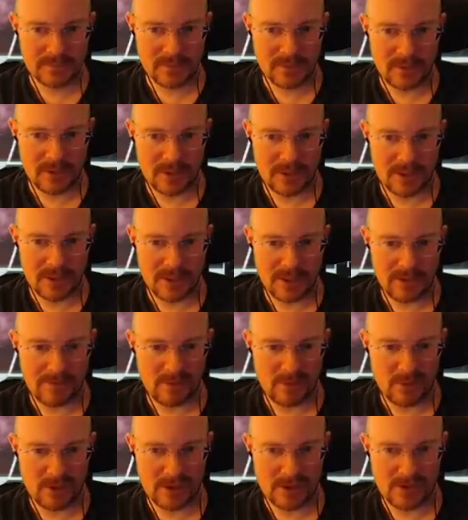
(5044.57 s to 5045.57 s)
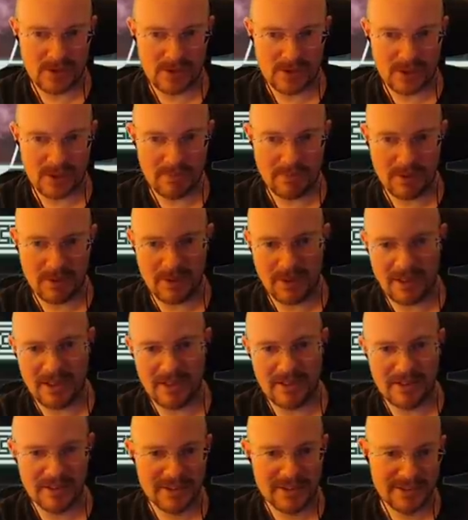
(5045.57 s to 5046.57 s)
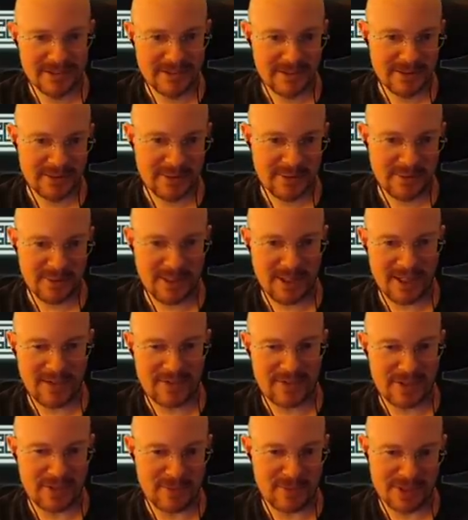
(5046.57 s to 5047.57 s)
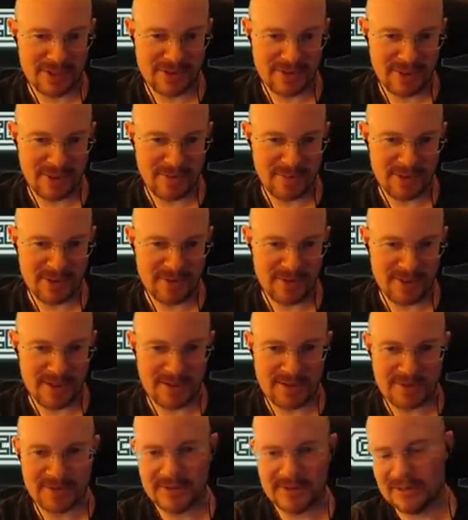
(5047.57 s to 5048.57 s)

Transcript: Do I die for one extra jump? Uh, we have so much scrap we don't need to.